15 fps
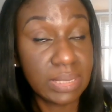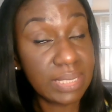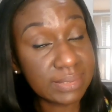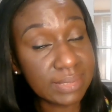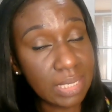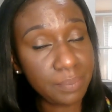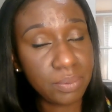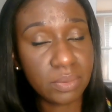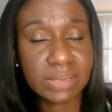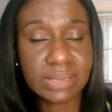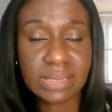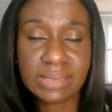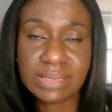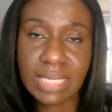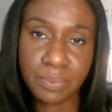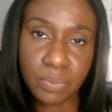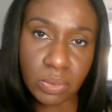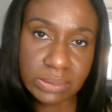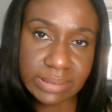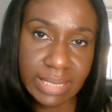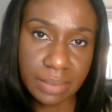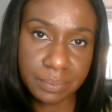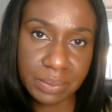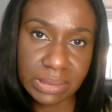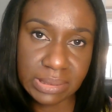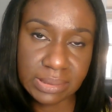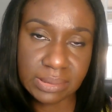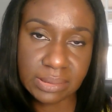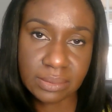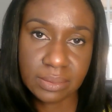Example is in type 1
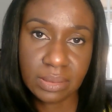diabetes.